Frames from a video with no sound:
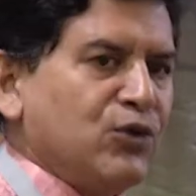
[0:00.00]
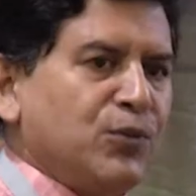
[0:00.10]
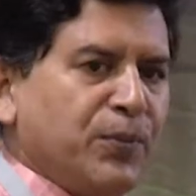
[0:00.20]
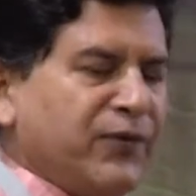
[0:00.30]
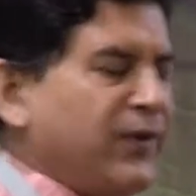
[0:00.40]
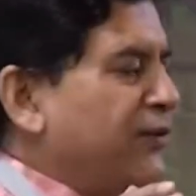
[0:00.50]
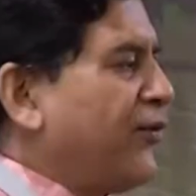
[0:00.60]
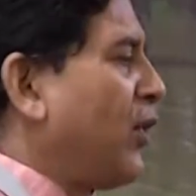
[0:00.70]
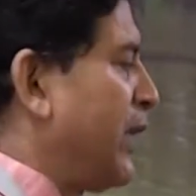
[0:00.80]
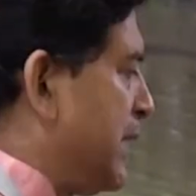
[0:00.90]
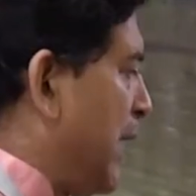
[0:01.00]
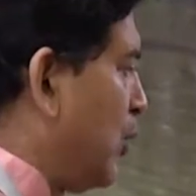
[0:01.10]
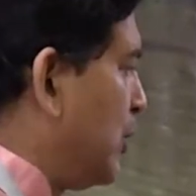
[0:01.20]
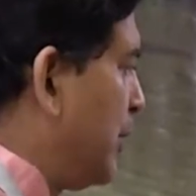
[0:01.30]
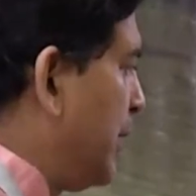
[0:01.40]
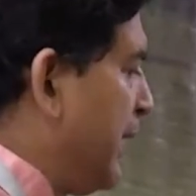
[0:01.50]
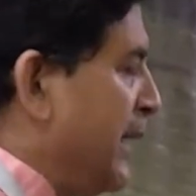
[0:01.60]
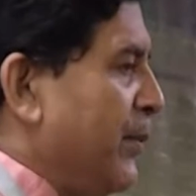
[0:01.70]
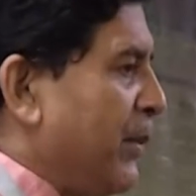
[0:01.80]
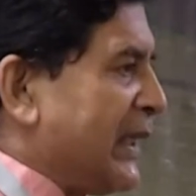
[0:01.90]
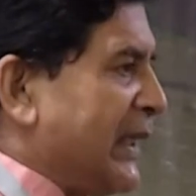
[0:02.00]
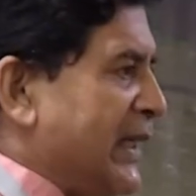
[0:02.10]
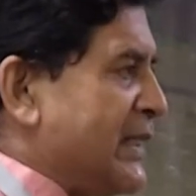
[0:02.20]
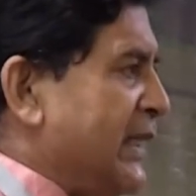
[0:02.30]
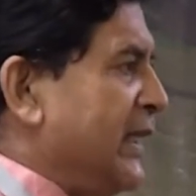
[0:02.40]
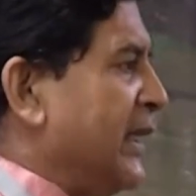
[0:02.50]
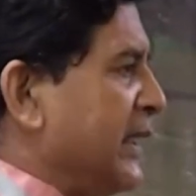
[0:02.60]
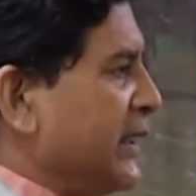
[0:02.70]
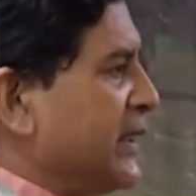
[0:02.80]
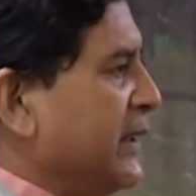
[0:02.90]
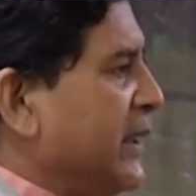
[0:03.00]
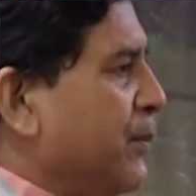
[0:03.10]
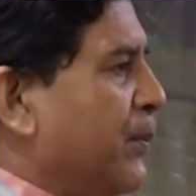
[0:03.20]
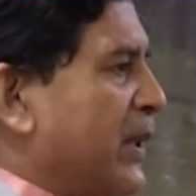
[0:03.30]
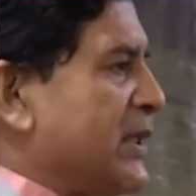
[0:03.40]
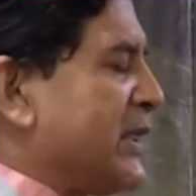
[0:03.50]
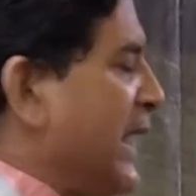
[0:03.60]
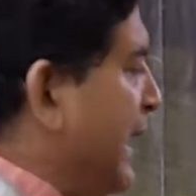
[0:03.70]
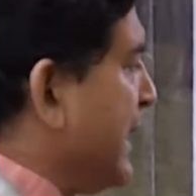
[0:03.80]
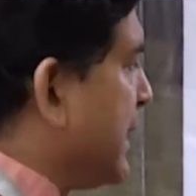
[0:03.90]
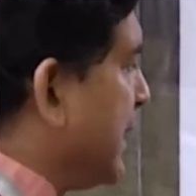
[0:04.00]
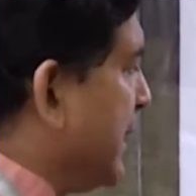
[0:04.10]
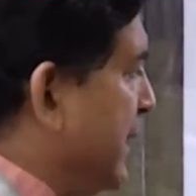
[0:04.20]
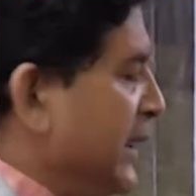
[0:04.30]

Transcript: to prevent falling down. But a resilient personality